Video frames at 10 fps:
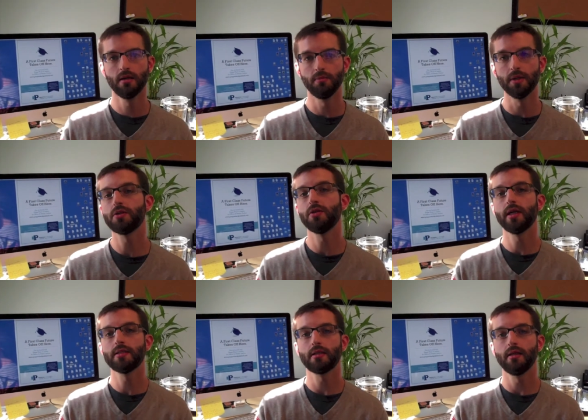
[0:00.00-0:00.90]
Make sure you
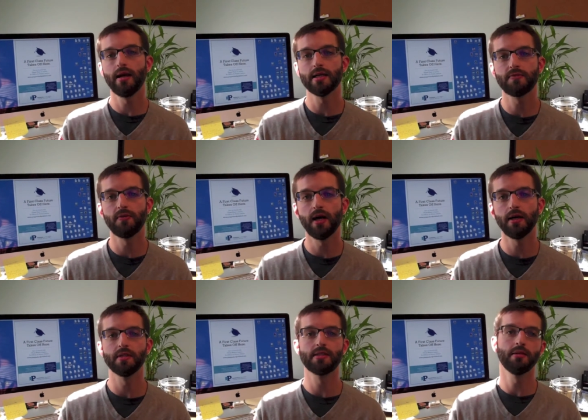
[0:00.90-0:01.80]
get to class
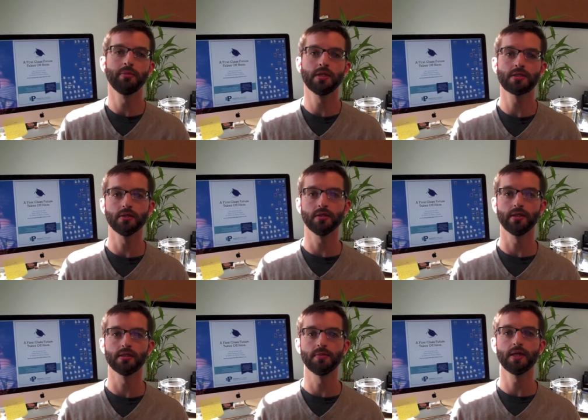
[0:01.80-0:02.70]
5 to 10 minutes
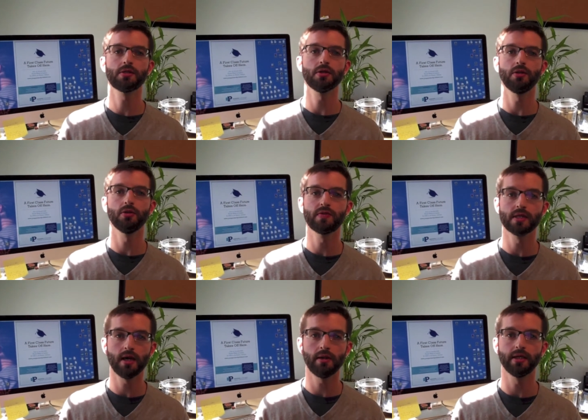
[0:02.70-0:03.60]
early to make sure that you have
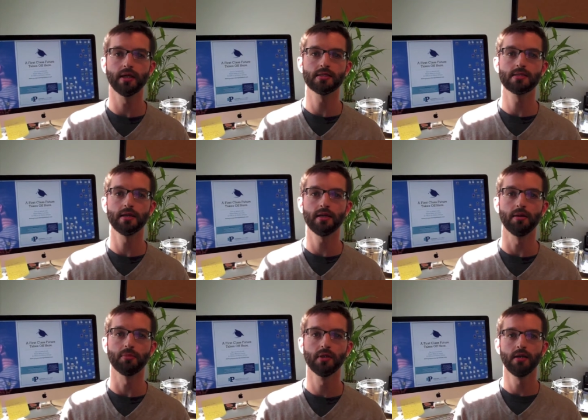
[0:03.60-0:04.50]
time to get set
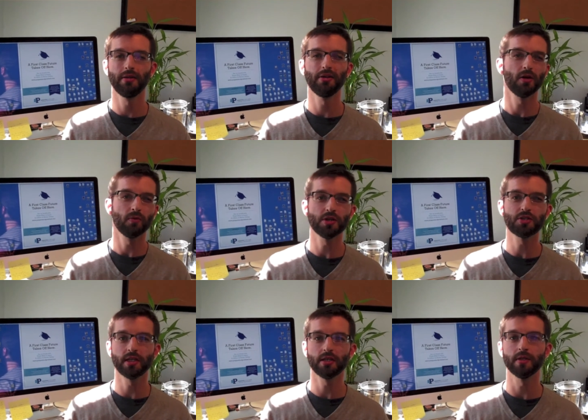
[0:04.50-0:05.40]
up and they're not
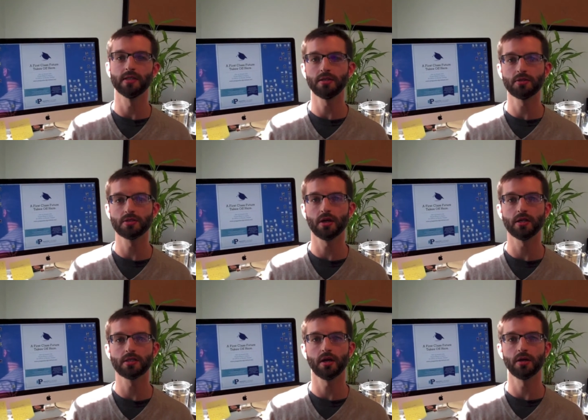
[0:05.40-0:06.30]
rushing in when the teacher's
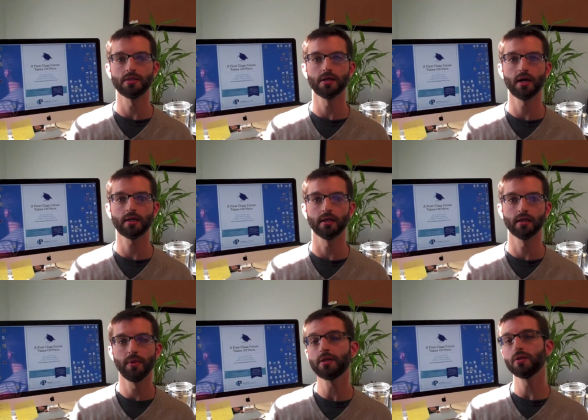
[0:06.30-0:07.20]
already started talking.
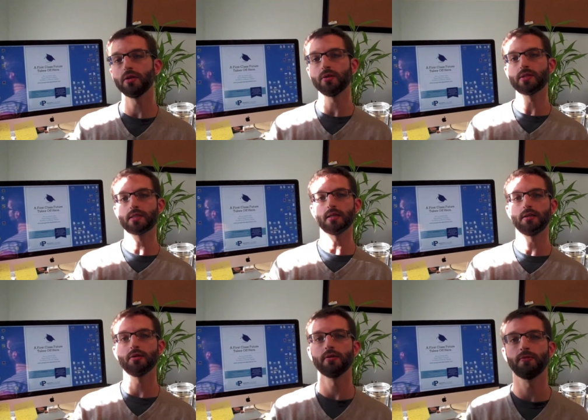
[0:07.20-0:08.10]
Make sure that you sit
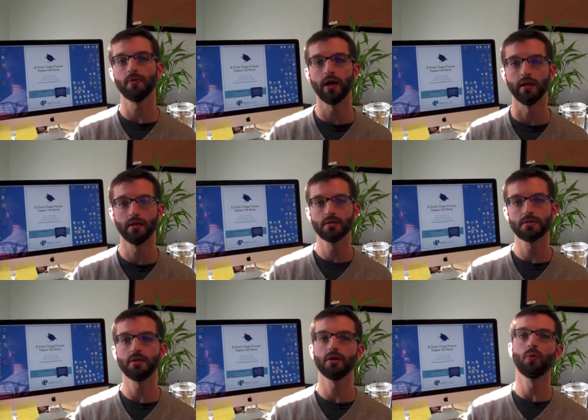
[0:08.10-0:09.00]
near the front
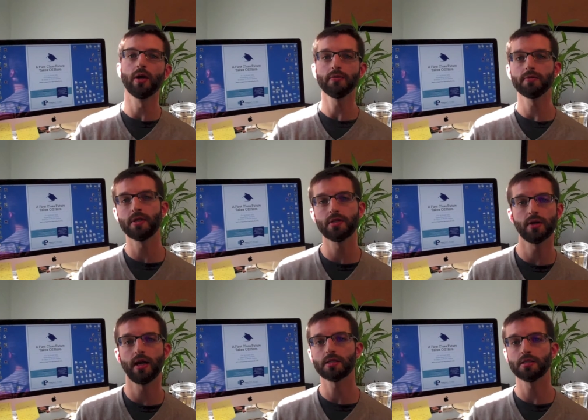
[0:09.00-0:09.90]
so that you're away from the
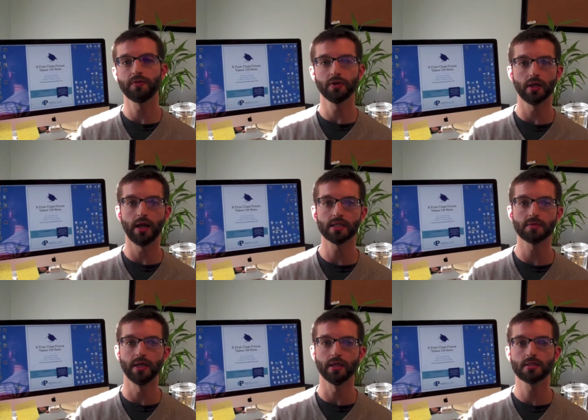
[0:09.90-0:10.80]
distractions of your
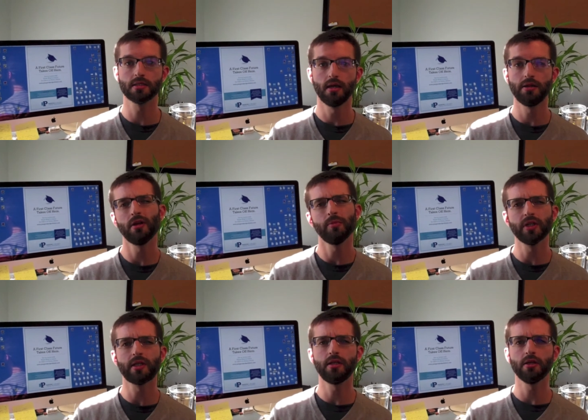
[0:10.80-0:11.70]
classmates and they're able
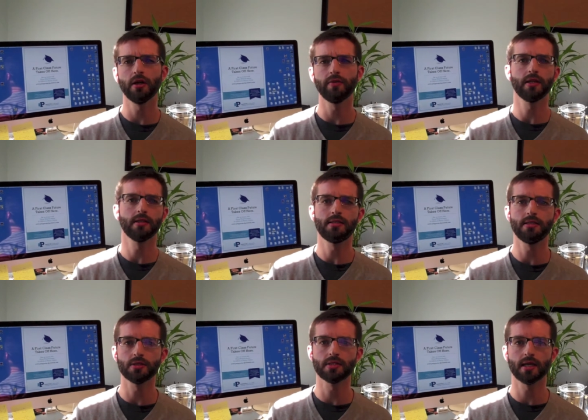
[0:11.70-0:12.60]
to hear everything the
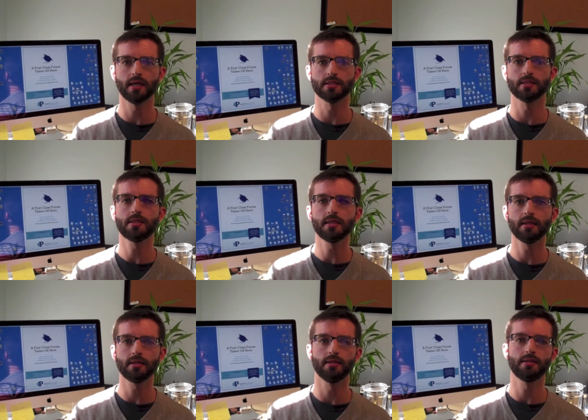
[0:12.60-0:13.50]
teacher says and see
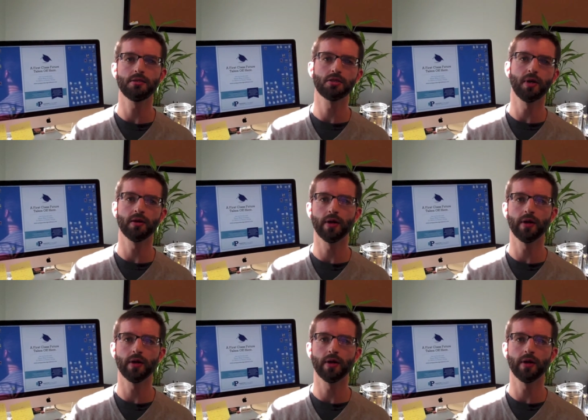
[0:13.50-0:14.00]
anything the teacher might